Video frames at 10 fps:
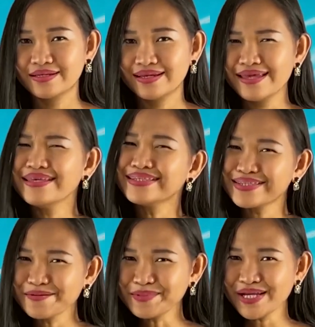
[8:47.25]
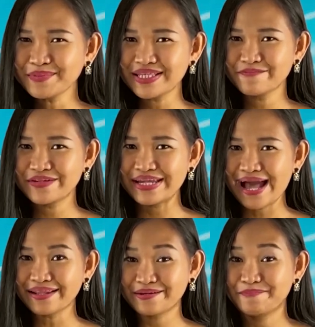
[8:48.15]
and they sometimes leave
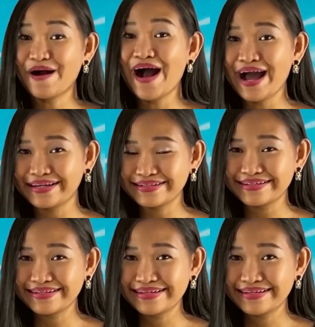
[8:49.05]
reality behind